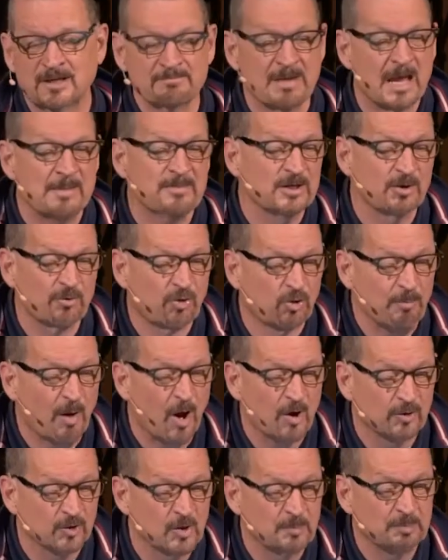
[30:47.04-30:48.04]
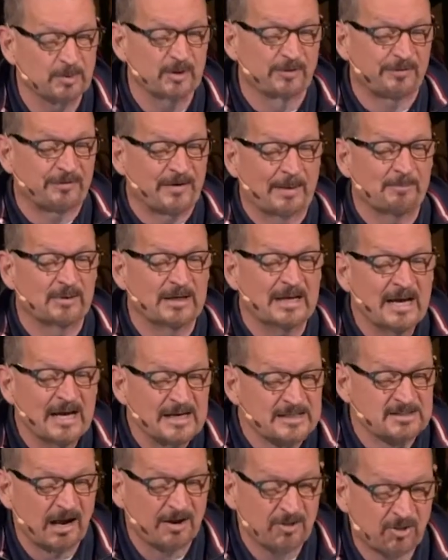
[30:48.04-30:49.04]
Maybe your small group or your family
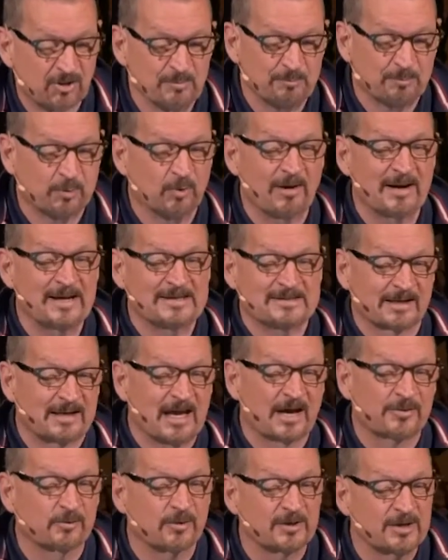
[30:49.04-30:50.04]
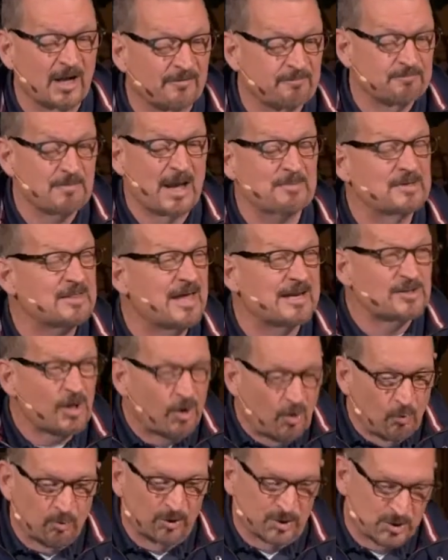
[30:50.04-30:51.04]
doesn't pray together enough. Maybe they
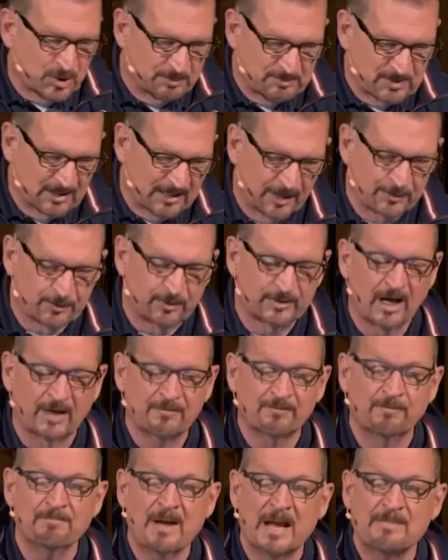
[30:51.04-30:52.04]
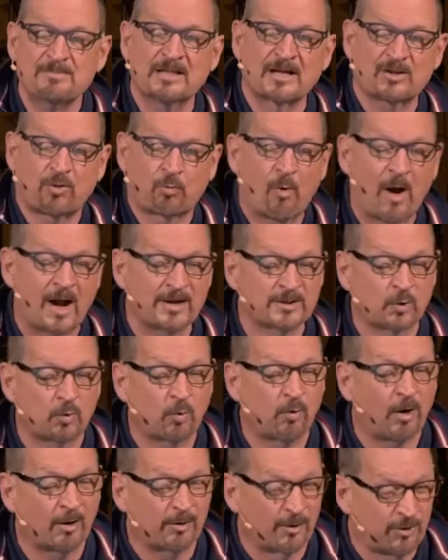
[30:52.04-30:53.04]
don't worship together enough. Maybe that's why you
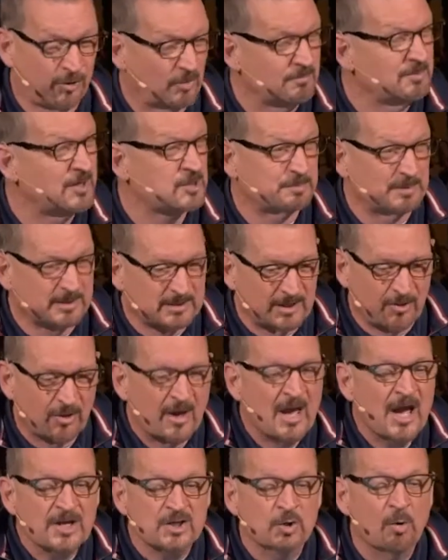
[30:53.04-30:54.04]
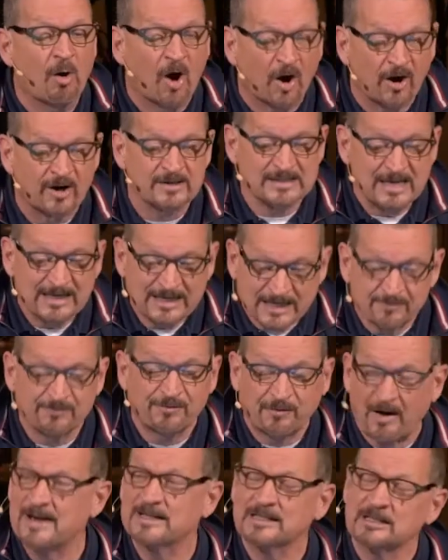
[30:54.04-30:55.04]
quarrel so much because you aren't
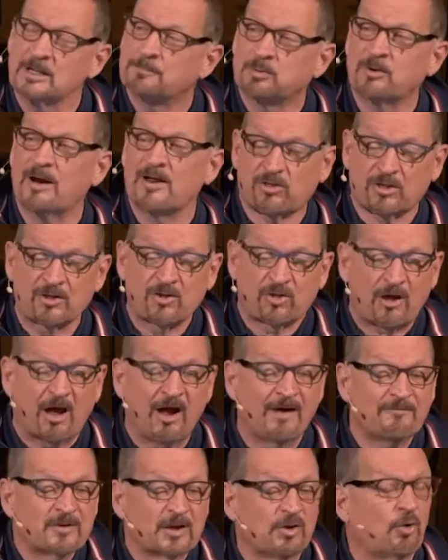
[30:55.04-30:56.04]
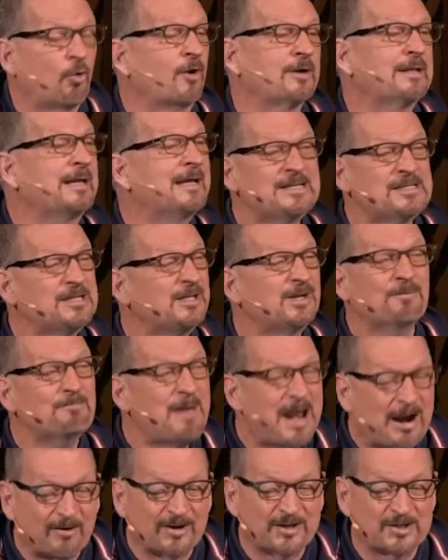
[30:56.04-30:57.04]
inviting the presence of the Lord into your
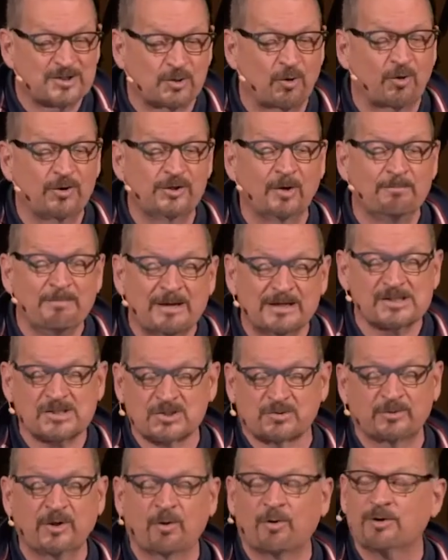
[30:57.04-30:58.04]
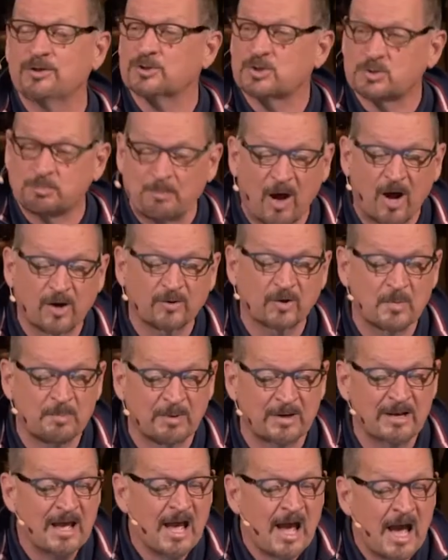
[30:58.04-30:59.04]
marriage or your ministry or your small
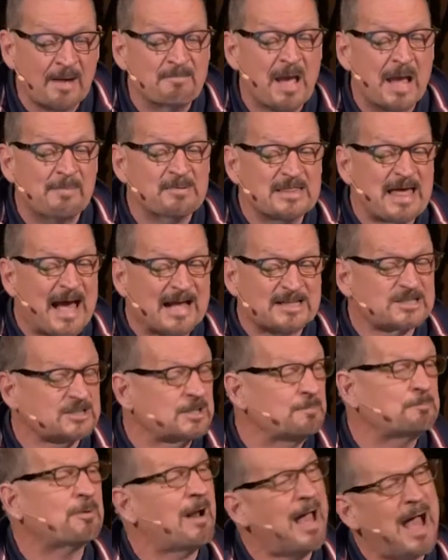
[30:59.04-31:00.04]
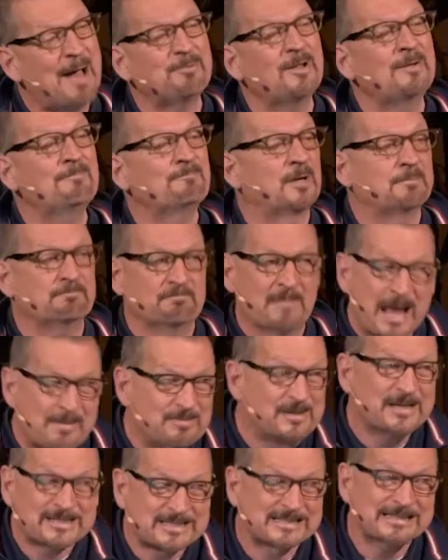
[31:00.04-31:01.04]
group. And, and maybe that's the problem, but
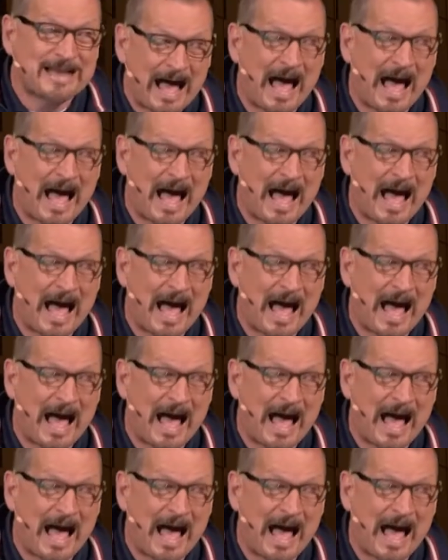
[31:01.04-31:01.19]
maybe it's